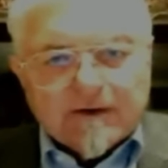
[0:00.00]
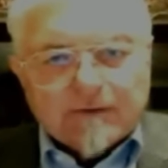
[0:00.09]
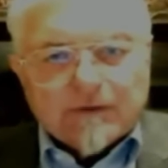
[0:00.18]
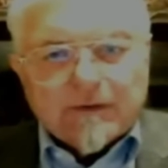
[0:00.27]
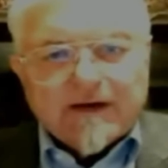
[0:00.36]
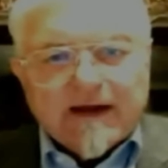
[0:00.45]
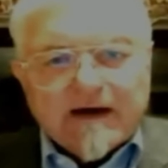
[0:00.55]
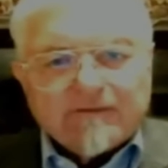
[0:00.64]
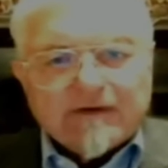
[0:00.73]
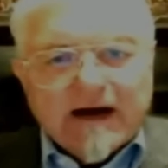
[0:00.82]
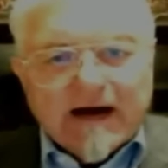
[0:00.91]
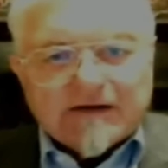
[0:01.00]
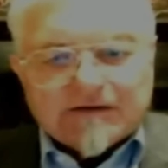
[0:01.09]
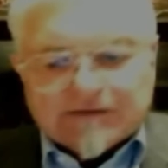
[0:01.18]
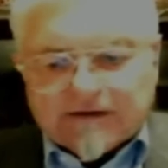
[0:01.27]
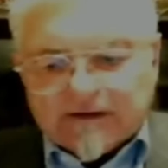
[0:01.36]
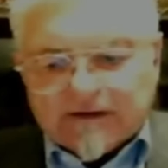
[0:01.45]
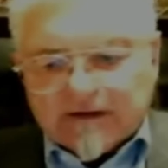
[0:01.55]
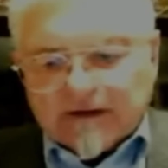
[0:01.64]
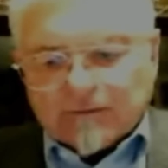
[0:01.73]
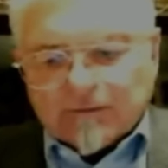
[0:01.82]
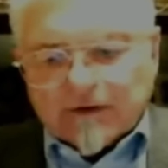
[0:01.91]
We would have honesty.
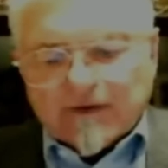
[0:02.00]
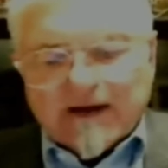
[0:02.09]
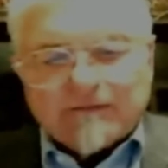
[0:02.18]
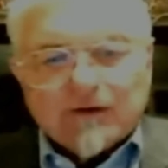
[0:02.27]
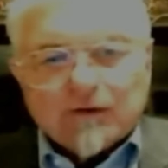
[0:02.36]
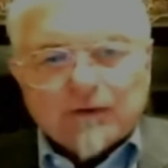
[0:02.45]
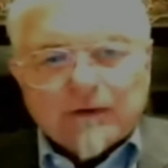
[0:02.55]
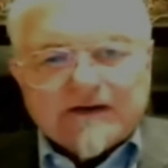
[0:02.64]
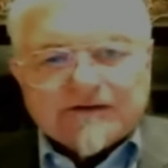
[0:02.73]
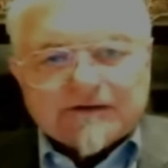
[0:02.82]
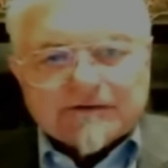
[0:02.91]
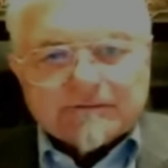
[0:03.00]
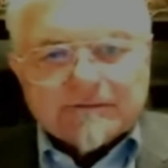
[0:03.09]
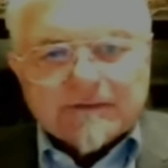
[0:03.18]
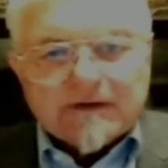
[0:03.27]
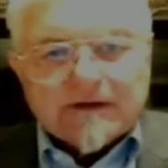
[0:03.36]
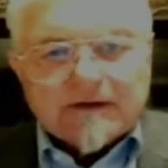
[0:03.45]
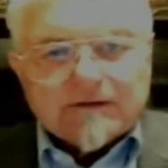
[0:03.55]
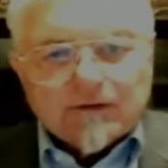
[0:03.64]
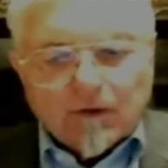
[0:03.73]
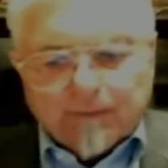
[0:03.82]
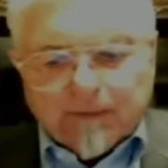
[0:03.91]
We would have no racism,
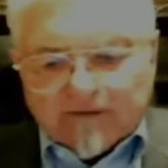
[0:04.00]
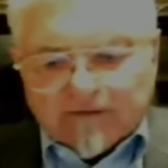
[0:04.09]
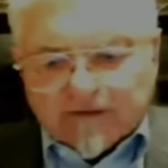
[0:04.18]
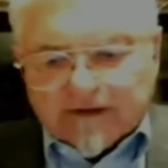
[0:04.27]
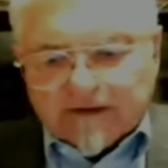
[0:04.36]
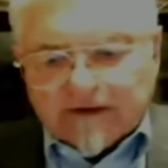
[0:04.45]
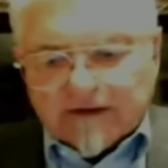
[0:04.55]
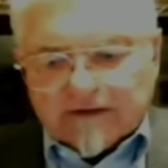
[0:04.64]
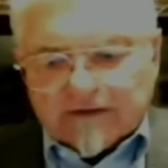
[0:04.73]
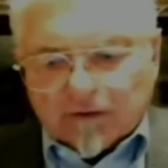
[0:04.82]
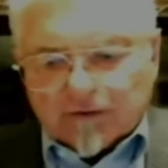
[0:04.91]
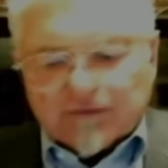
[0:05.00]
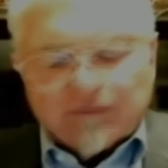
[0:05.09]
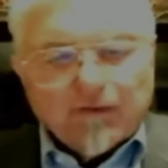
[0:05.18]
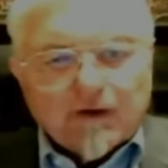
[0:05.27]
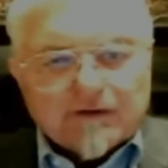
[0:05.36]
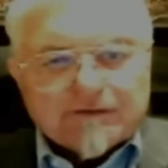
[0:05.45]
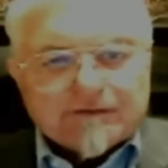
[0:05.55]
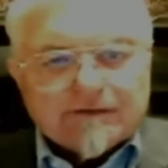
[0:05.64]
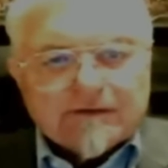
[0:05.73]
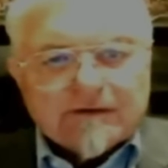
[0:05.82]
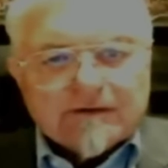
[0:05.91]
no poverty, no divorce,
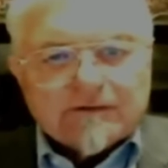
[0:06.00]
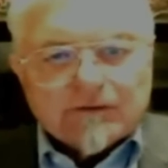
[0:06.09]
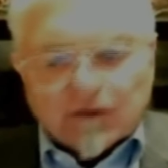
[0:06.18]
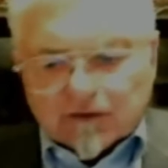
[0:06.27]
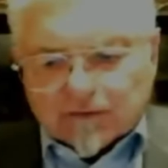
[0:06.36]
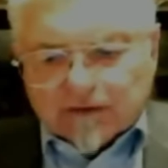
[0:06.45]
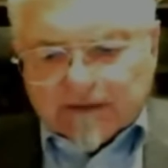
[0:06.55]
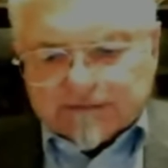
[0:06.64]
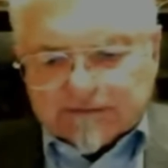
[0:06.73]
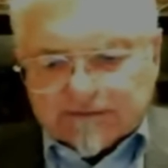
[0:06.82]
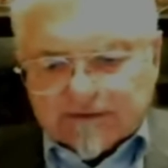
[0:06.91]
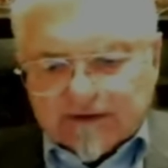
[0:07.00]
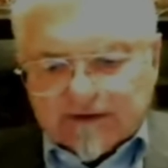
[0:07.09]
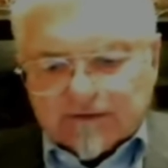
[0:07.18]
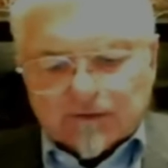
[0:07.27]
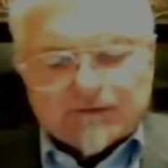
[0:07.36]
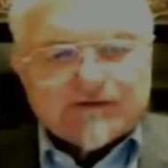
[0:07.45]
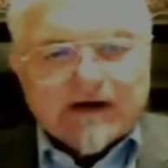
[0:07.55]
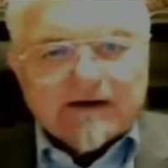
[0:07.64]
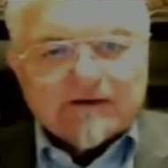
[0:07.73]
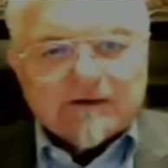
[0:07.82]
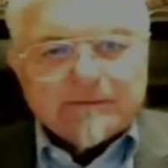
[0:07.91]
no corruption, no
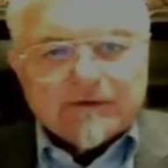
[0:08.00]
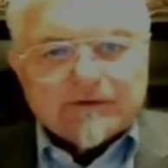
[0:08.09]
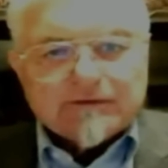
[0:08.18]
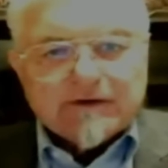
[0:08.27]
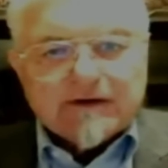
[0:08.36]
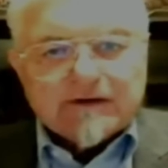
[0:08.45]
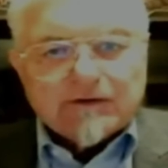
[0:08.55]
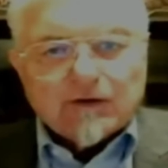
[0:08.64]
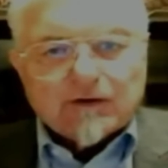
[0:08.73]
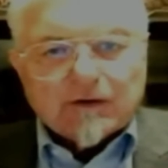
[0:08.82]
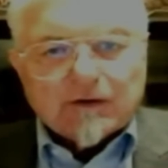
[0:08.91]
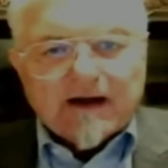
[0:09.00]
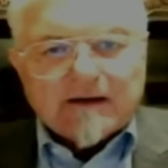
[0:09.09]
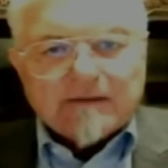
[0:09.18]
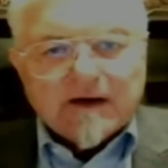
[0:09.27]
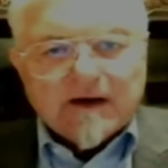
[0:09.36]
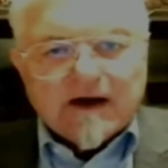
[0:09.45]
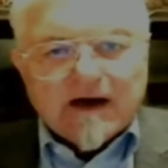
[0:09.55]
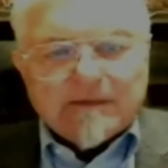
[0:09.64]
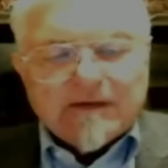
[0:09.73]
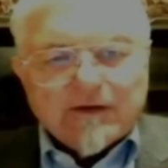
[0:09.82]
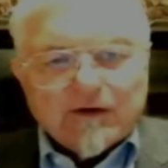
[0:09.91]
child abuse, no crime. I
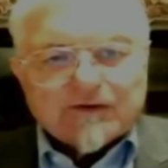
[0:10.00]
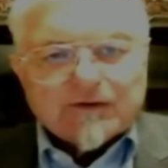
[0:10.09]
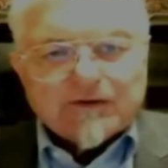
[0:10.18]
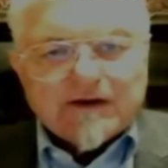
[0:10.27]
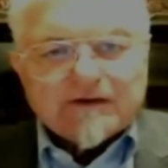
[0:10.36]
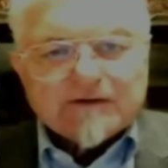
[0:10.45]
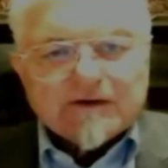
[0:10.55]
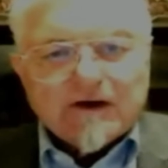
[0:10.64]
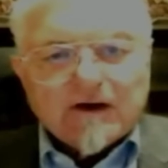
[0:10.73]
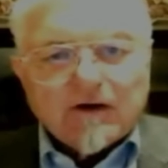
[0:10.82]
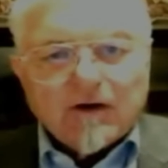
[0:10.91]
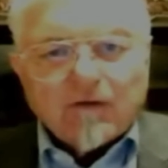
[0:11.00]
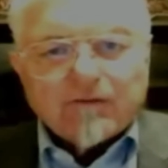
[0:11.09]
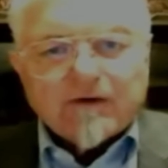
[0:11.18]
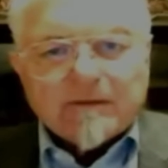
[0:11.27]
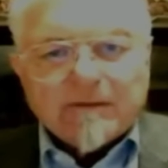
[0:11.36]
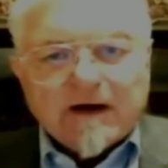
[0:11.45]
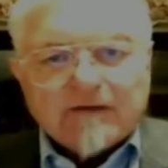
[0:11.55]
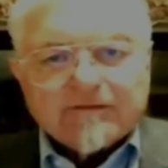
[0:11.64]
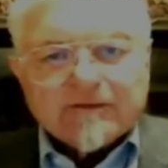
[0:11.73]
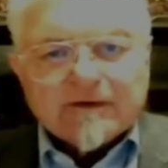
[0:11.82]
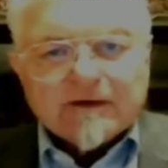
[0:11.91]
mean, those are things over and
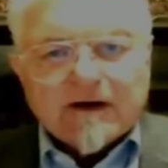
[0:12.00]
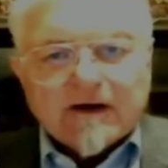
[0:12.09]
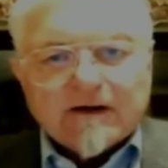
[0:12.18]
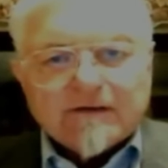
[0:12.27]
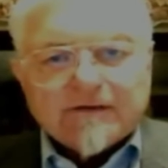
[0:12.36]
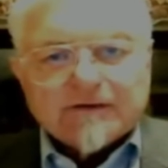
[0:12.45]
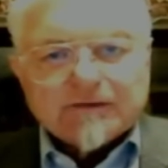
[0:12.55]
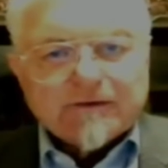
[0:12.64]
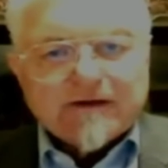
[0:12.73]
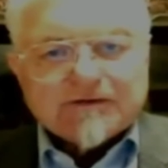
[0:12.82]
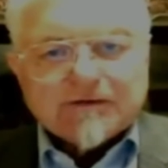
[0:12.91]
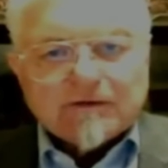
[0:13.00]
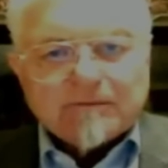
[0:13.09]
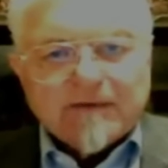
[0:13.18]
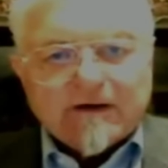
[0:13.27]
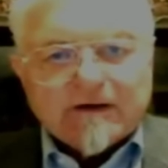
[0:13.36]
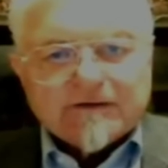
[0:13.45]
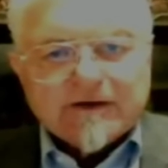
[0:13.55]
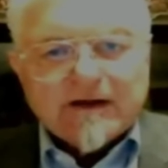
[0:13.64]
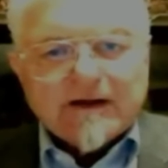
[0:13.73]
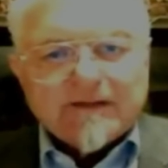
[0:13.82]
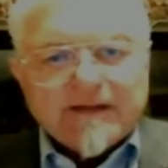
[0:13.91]
above the traditional marriage
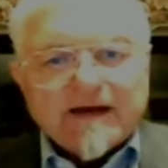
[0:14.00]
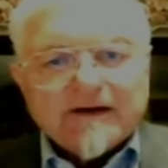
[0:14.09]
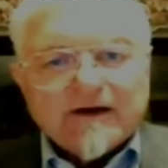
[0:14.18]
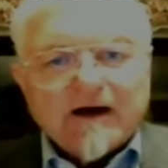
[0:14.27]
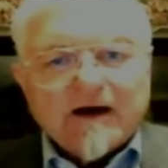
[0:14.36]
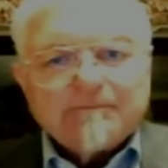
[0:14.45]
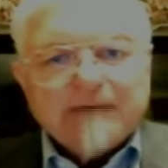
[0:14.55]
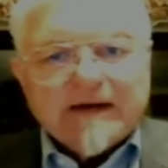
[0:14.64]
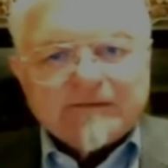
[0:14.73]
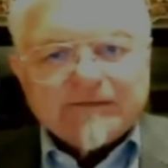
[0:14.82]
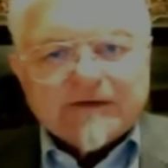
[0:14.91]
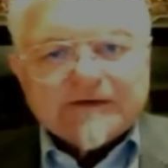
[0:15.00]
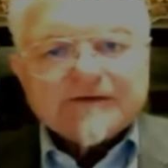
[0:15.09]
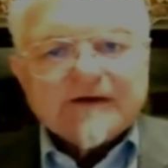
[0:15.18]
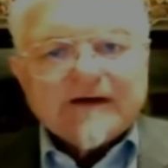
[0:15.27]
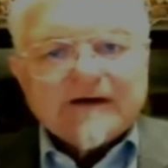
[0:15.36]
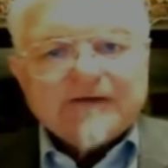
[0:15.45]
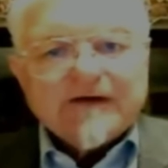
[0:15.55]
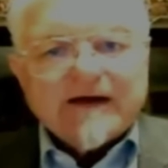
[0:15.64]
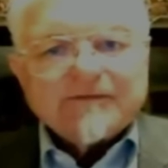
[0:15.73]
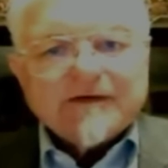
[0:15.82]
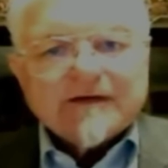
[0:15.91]
that are benefits of
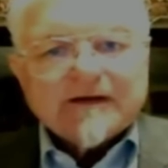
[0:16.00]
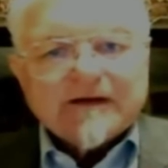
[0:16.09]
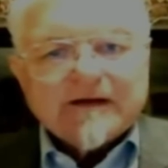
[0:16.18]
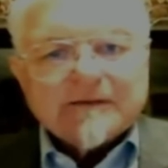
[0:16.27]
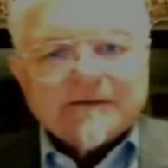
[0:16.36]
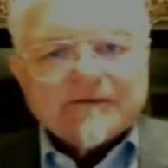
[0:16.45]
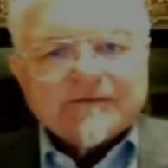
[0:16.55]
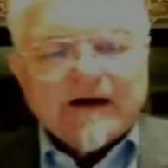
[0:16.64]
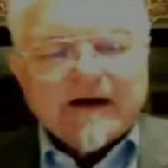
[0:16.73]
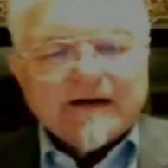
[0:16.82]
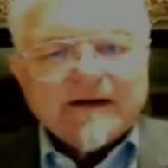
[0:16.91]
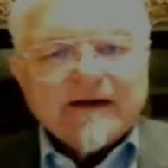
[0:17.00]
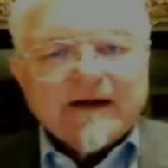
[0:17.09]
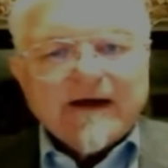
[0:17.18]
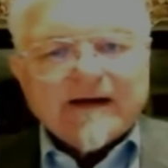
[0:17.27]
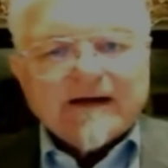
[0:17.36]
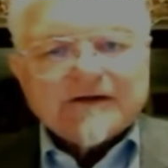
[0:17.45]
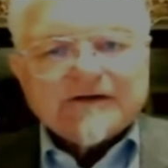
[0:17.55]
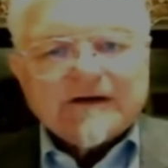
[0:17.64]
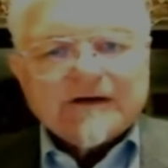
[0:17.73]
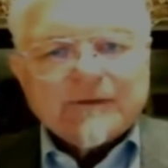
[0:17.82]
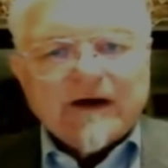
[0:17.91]
having the kingdom of God. And I'll tell
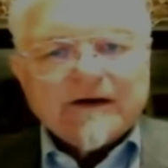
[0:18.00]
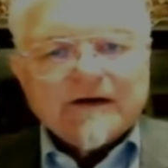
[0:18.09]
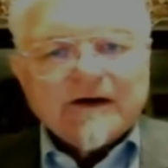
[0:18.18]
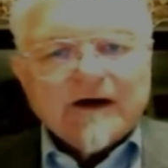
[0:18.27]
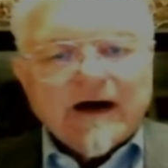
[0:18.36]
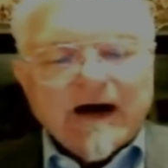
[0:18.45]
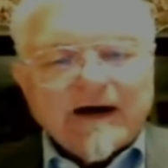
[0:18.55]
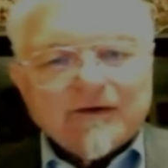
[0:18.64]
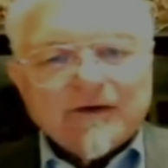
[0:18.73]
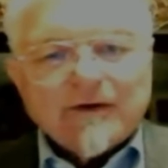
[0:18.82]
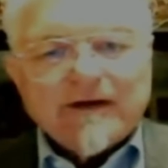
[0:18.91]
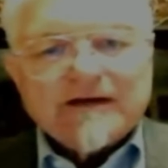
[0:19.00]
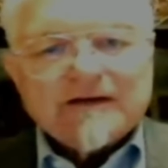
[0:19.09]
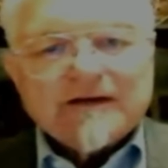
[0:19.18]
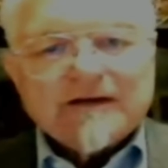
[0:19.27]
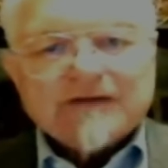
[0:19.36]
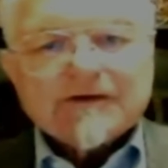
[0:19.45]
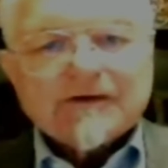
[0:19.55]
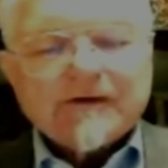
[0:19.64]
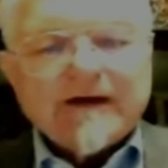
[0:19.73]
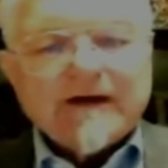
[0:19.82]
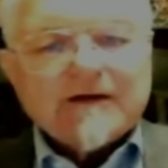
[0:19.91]
you what, I don't know any listener,
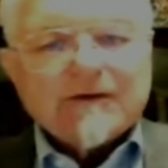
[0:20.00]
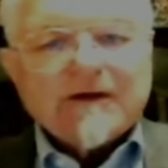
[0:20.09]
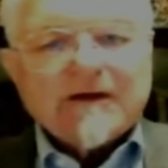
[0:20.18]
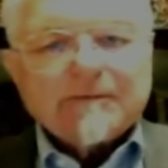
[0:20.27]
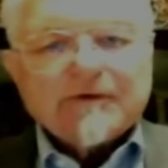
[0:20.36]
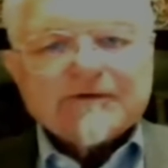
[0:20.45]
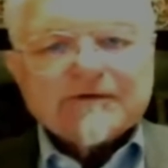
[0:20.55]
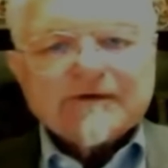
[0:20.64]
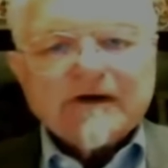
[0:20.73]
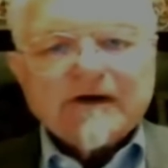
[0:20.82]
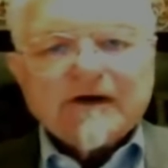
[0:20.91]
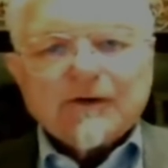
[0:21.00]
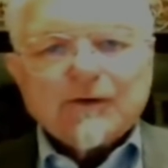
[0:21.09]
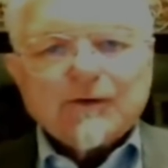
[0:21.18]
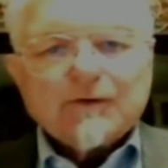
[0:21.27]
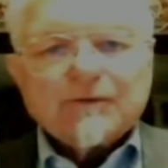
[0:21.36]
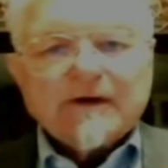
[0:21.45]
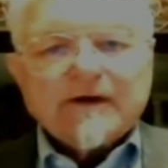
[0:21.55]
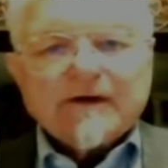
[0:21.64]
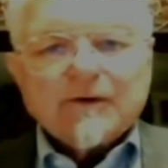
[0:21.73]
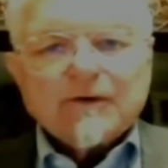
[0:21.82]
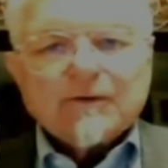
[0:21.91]
or I don't know any person
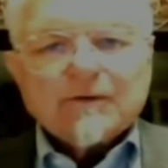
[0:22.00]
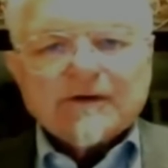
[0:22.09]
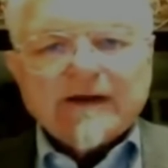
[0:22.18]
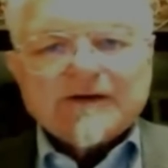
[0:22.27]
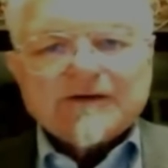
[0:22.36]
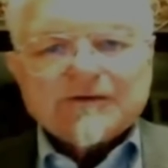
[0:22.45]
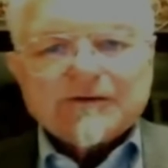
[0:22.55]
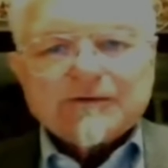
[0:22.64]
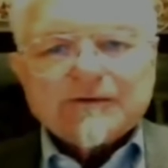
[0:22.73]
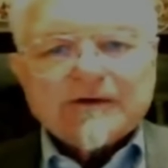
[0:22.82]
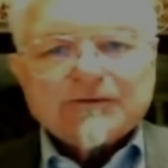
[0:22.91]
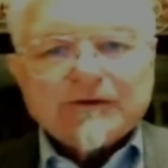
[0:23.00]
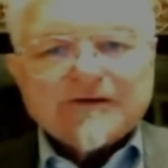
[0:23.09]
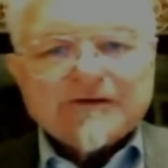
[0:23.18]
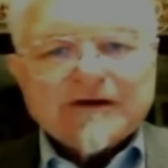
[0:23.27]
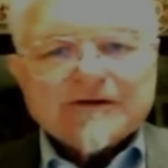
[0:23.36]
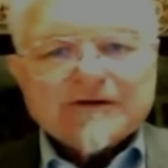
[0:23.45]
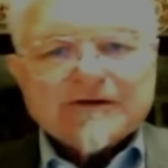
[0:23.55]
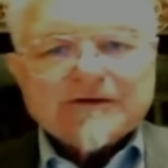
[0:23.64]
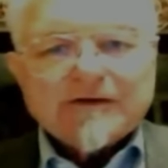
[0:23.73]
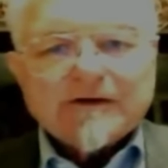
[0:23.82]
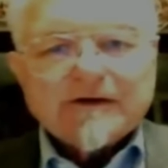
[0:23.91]
who likes to address us
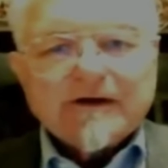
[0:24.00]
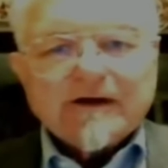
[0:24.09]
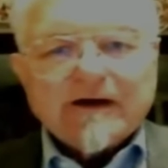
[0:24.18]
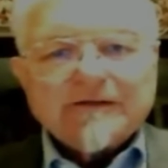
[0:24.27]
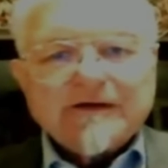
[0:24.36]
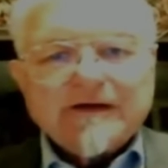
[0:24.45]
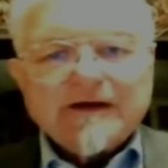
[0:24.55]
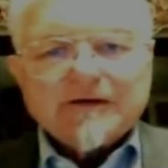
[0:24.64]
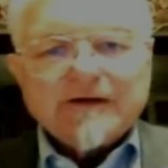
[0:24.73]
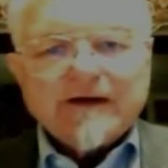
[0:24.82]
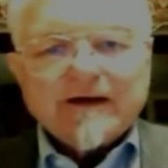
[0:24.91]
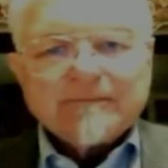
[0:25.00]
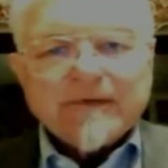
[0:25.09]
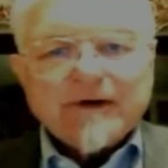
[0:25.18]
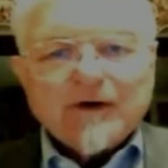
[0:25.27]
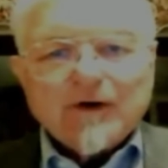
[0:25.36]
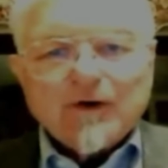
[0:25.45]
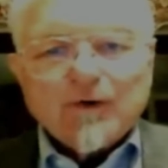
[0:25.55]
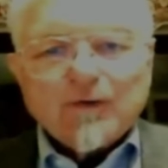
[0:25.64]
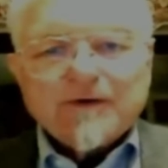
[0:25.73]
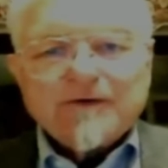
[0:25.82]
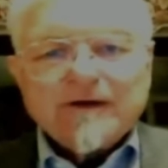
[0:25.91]
on the internet
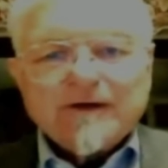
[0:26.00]
who